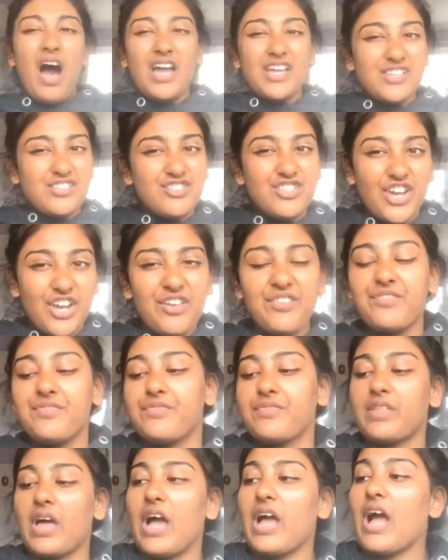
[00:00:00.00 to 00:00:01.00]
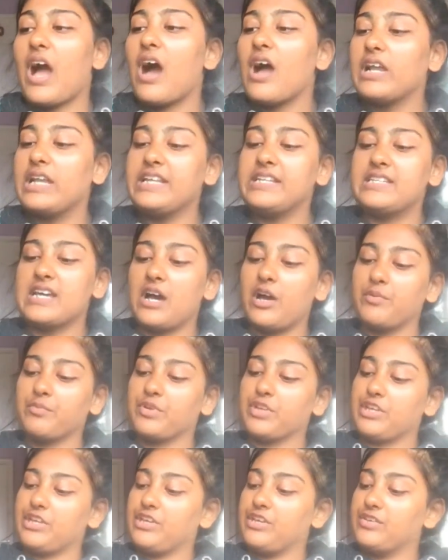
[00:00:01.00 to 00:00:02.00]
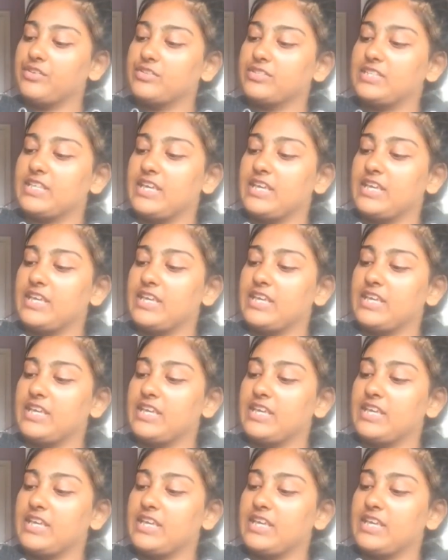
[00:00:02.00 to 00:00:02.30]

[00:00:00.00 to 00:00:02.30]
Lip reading: I highly doubt I'm going to use